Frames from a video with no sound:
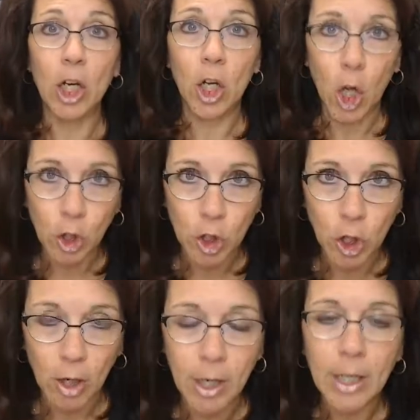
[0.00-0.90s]

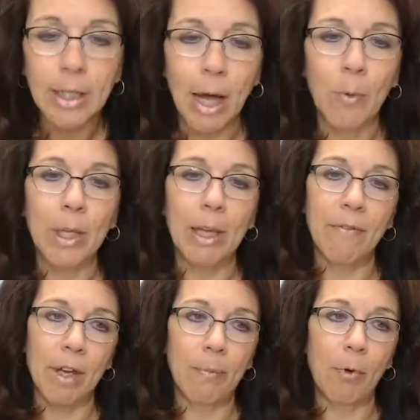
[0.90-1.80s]
culture that we
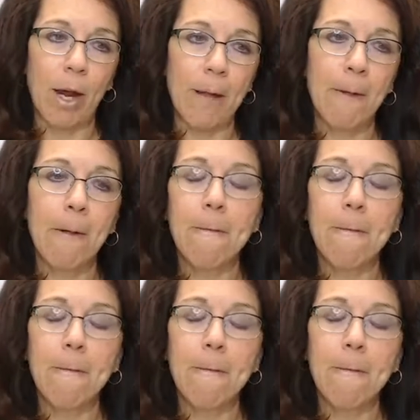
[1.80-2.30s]
live in, right?